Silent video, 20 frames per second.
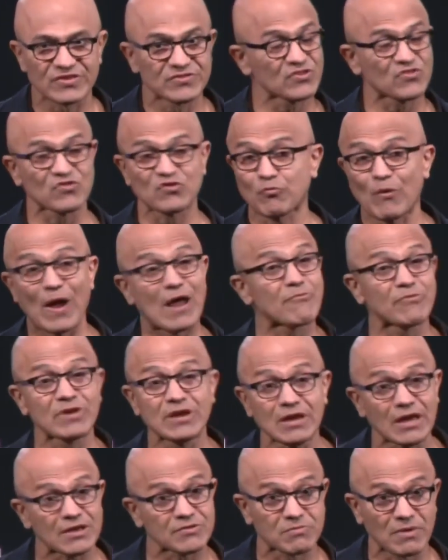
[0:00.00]
And this is where
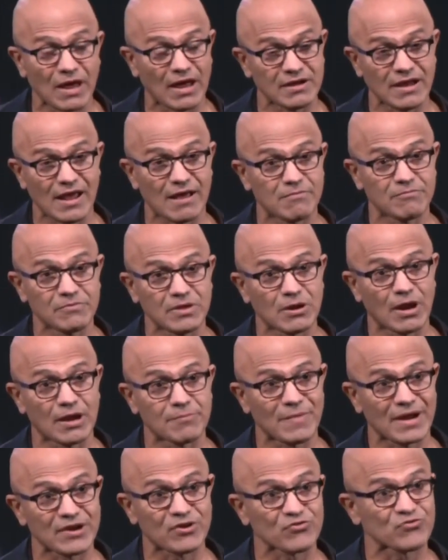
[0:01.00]
we at
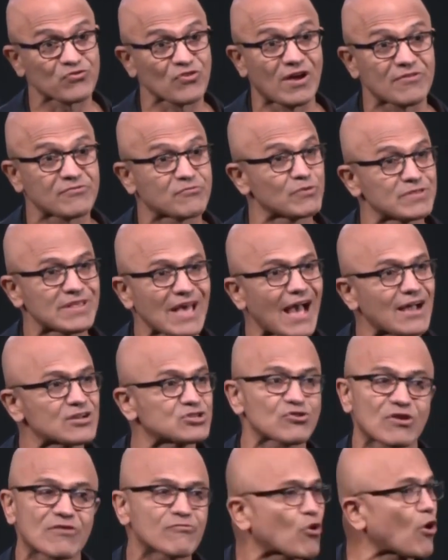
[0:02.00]
Microsoft with
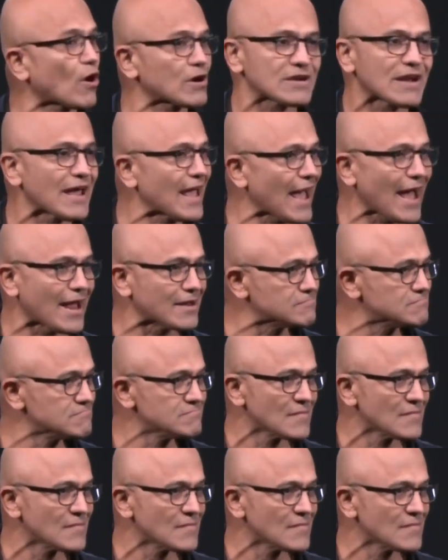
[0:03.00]
Azure have gotten ahead.